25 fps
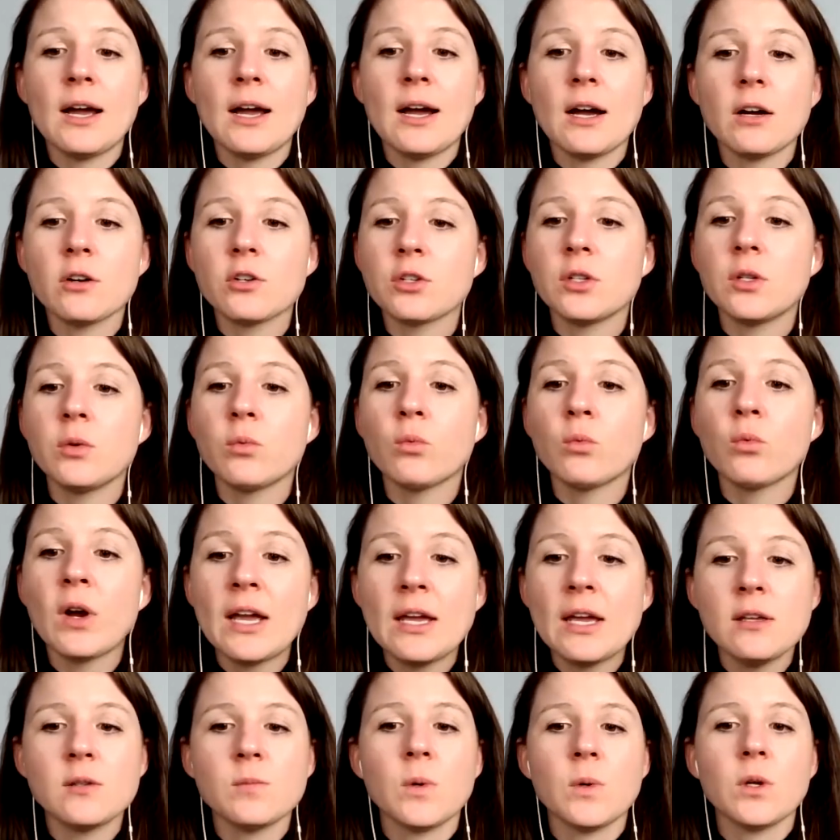actually
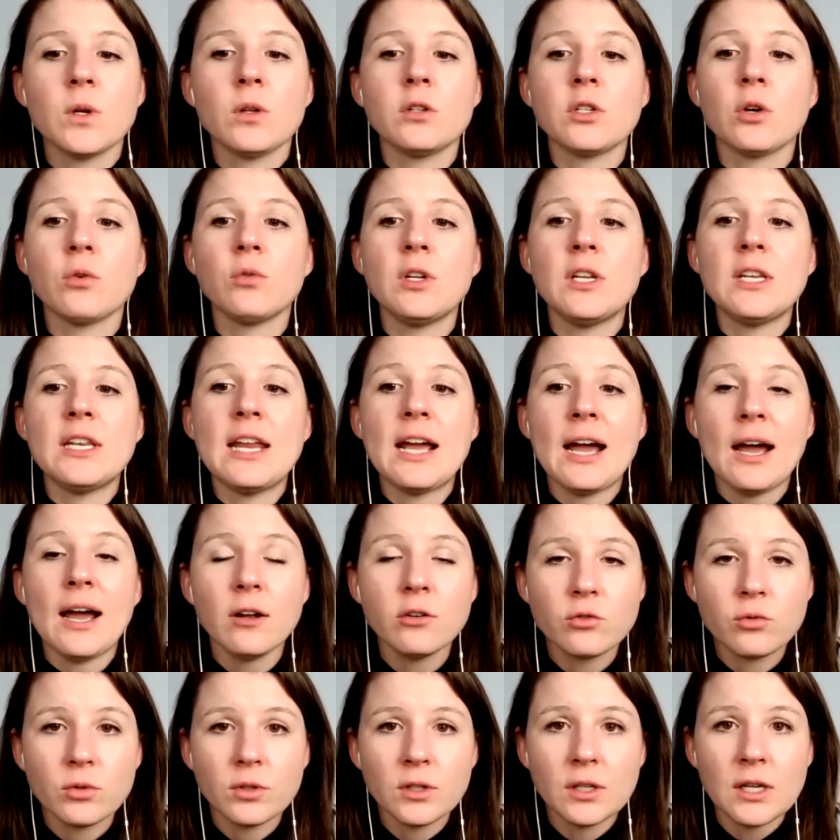raise melatonin
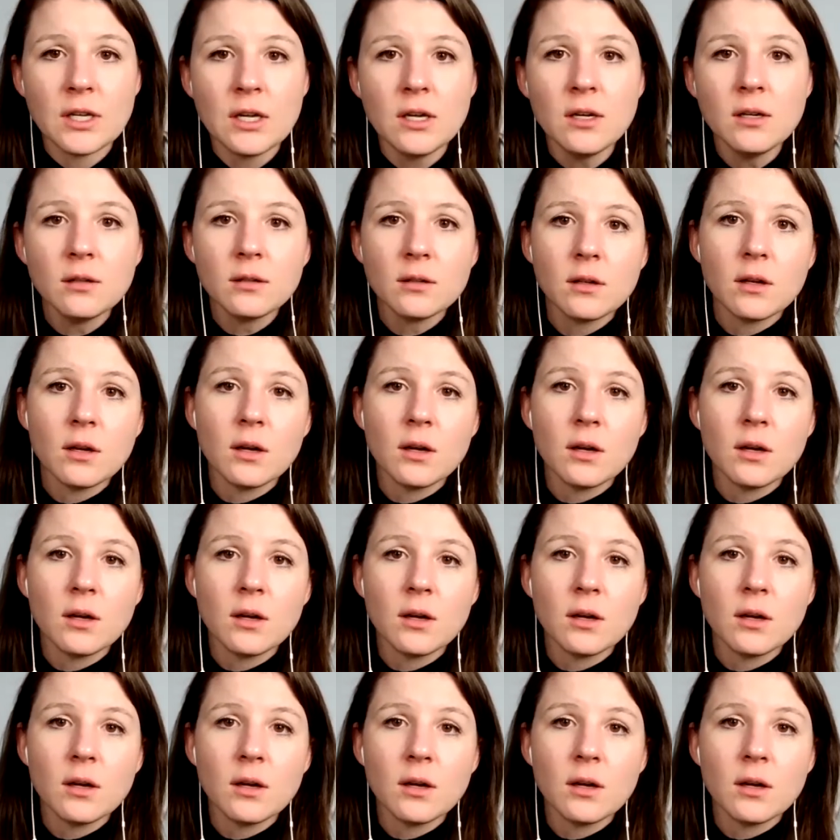naturally.